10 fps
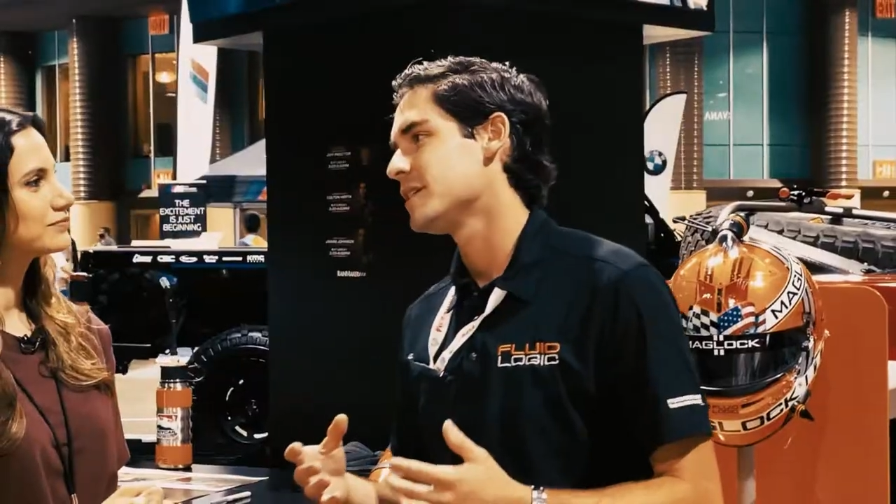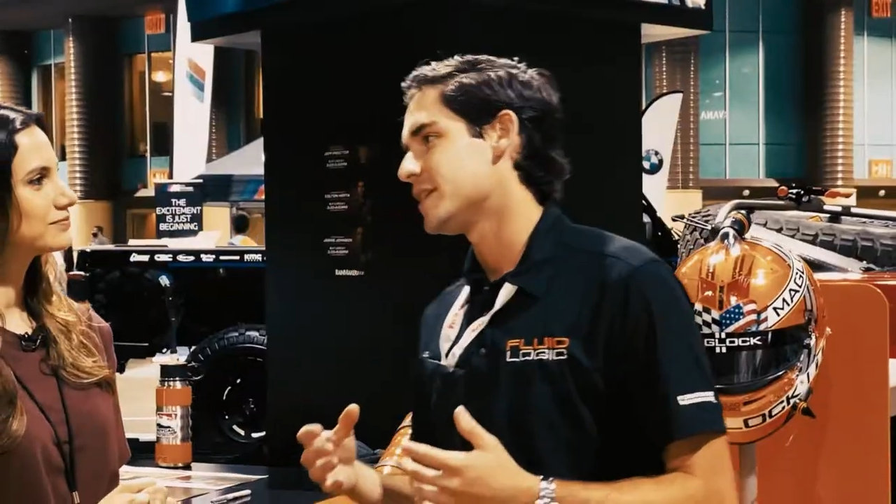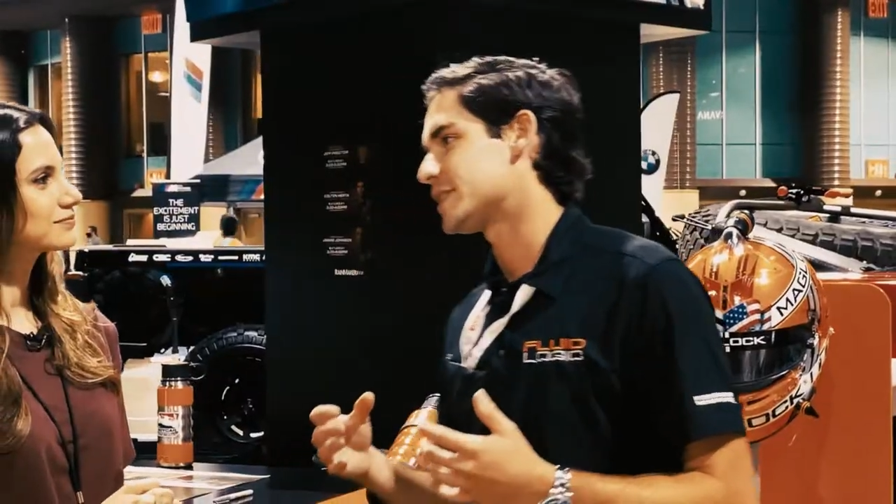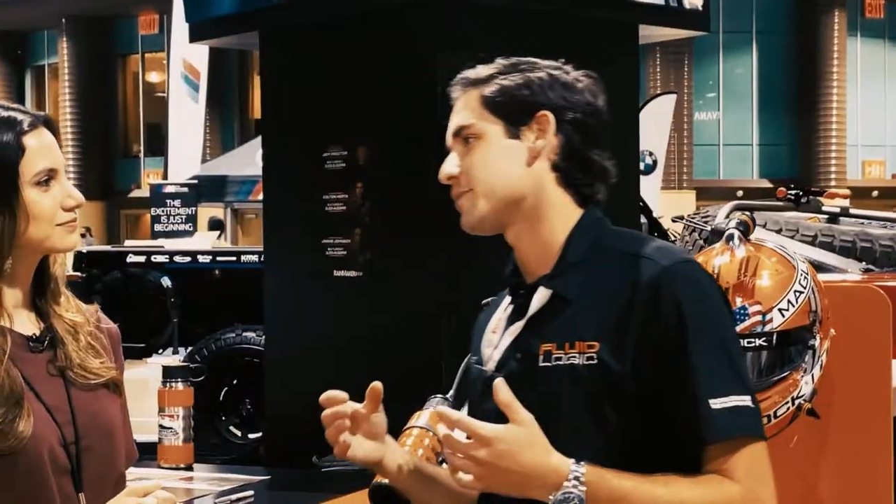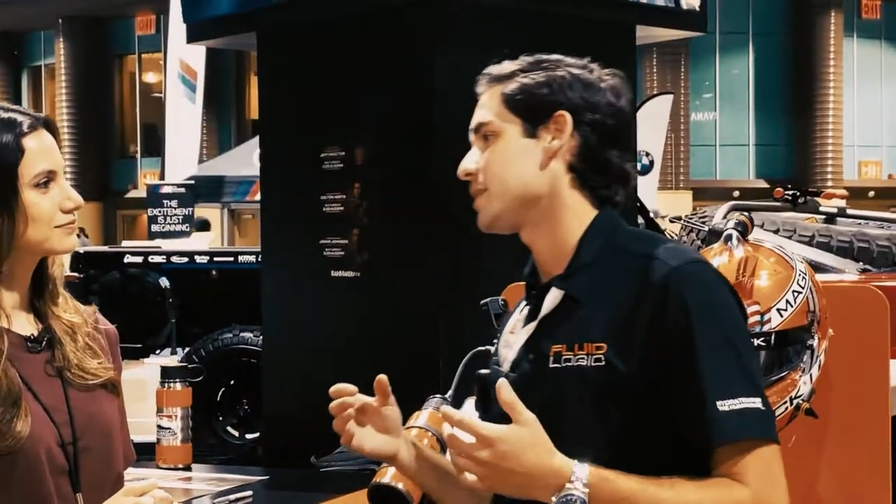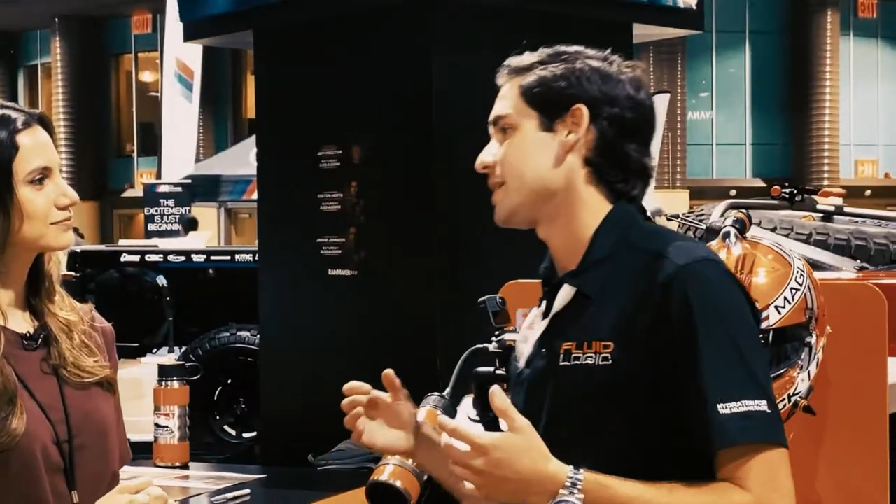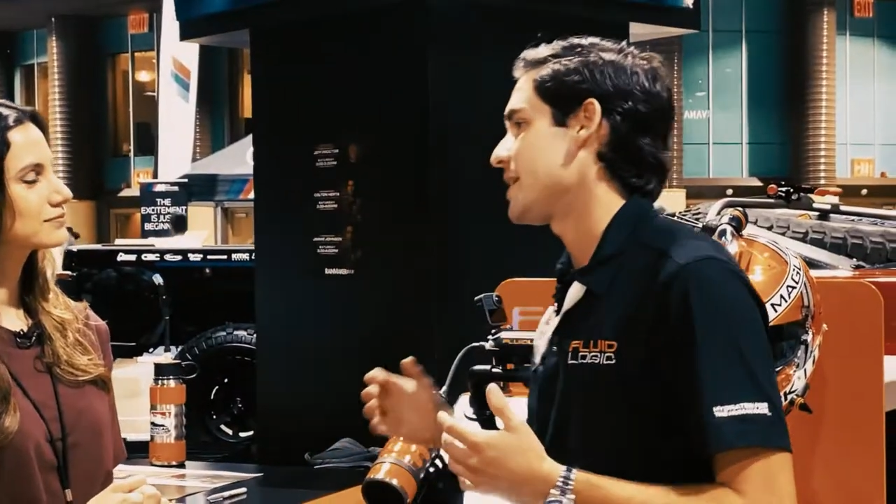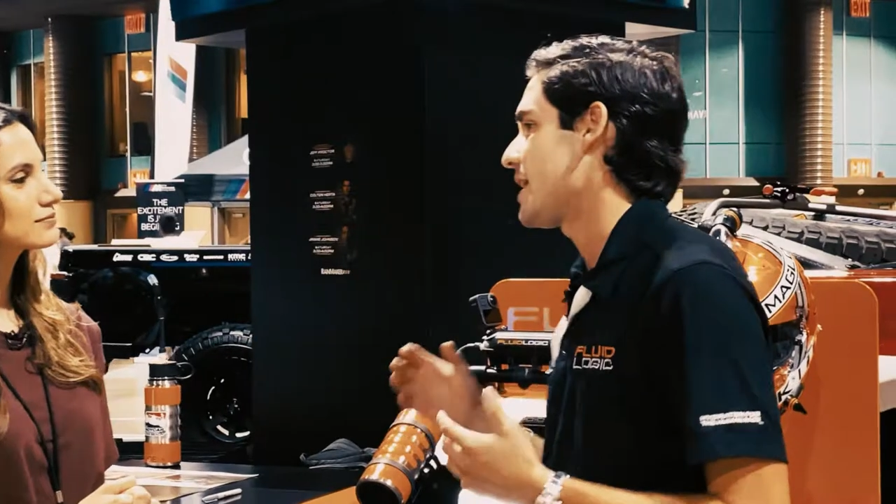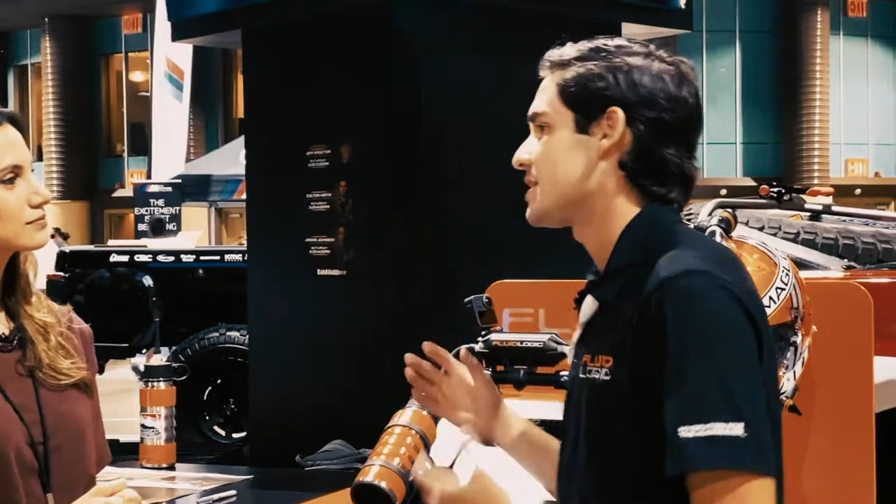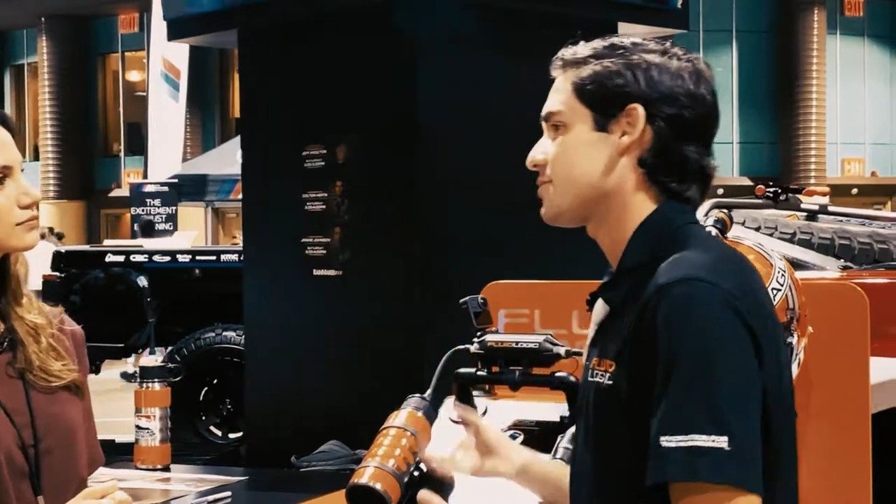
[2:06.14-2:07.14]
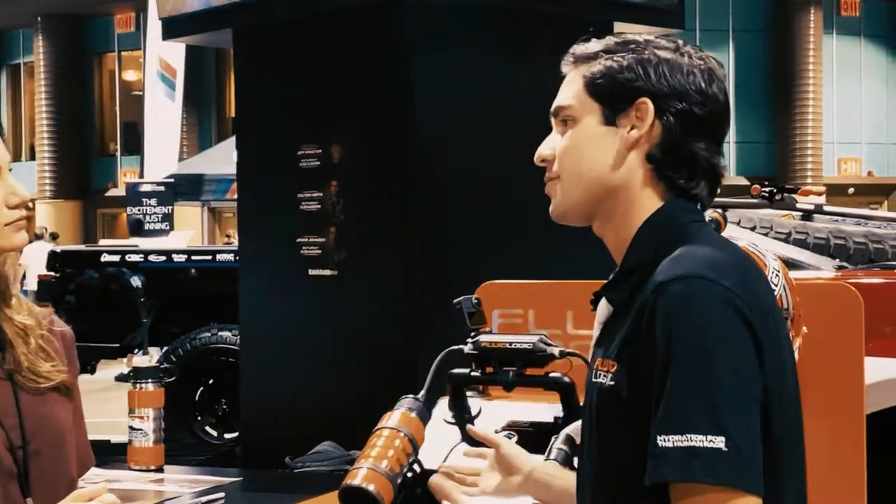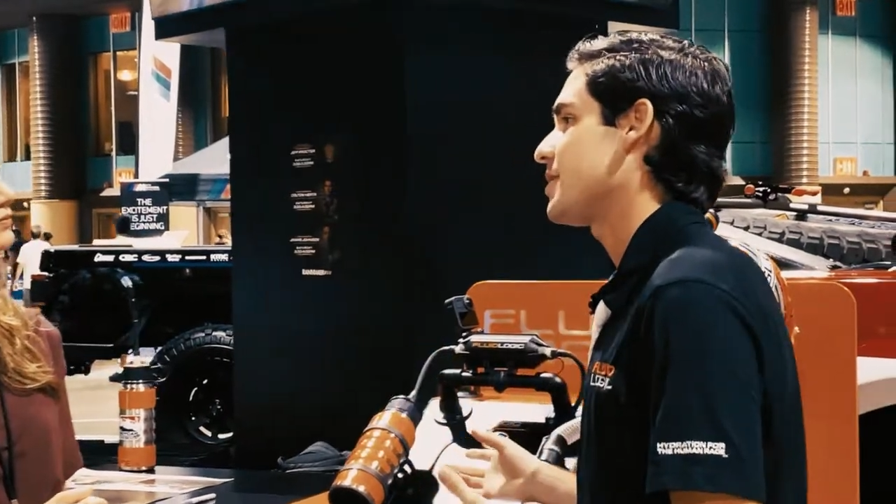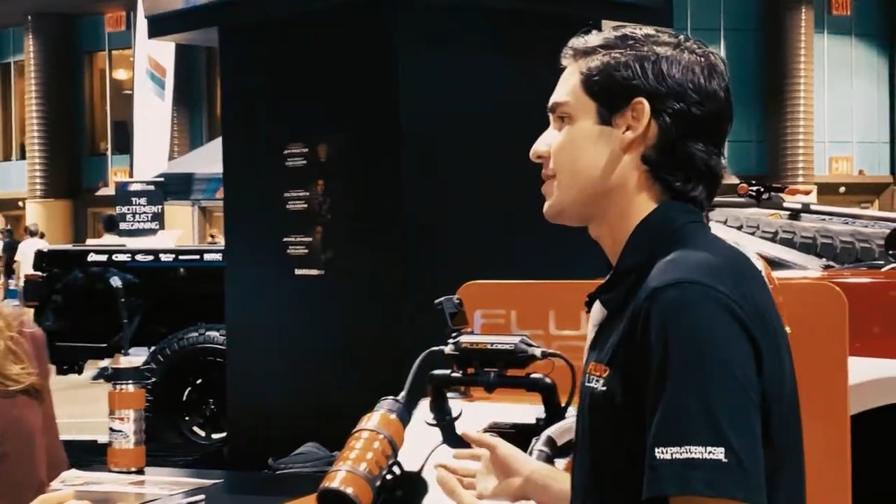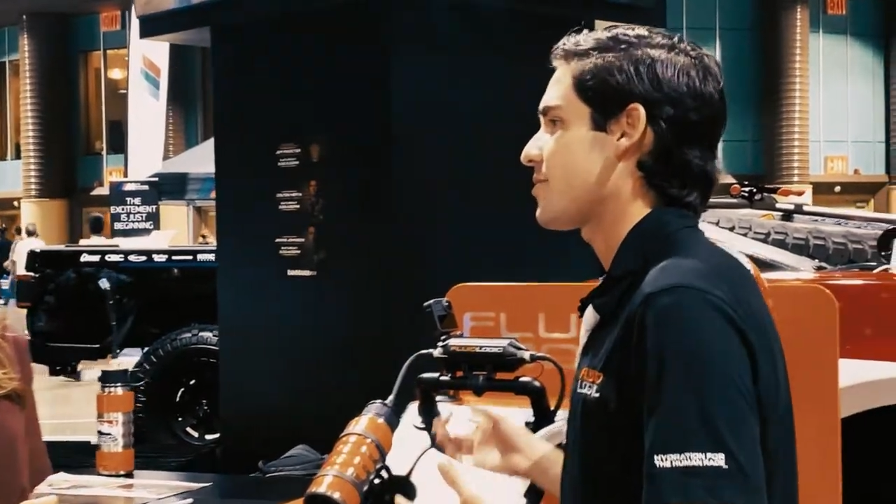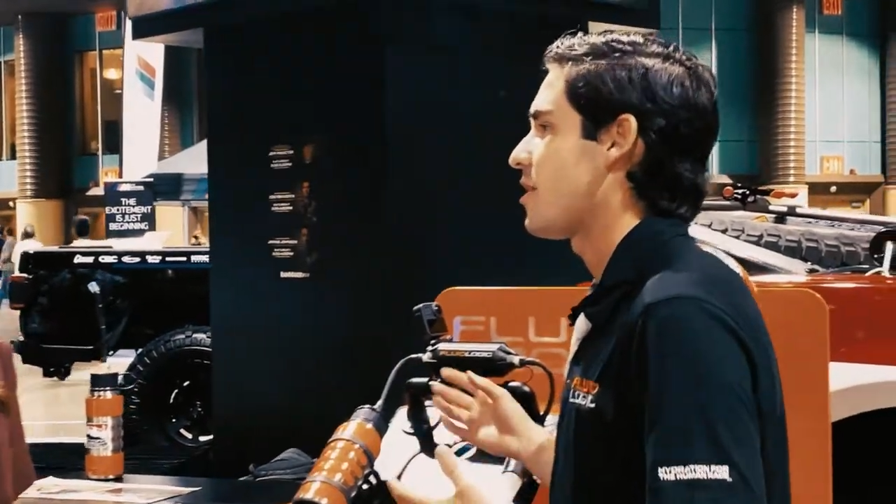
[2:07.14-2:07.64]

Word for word: It's a completely hands-free,